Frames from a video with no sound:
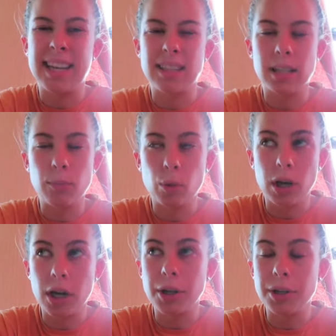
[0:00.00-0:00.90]
takes a
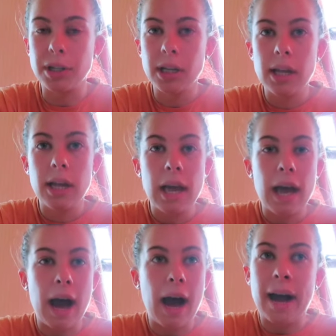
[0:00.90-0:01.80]
smaller load
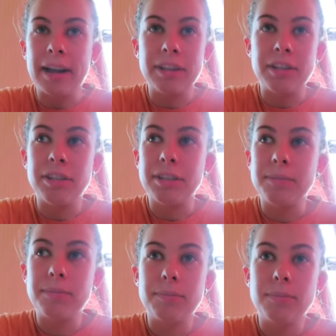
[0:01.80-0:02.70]
and
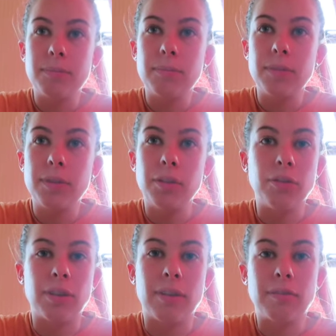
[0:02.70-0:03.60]
you
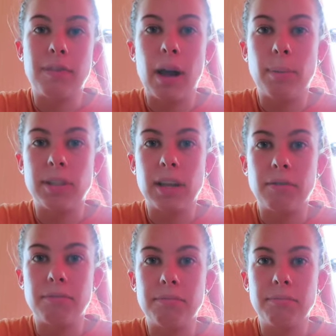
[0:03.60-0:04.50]
just have to fill it up
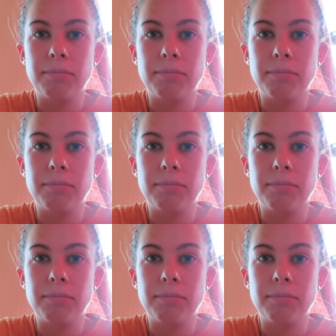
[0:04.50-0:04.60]
yourself.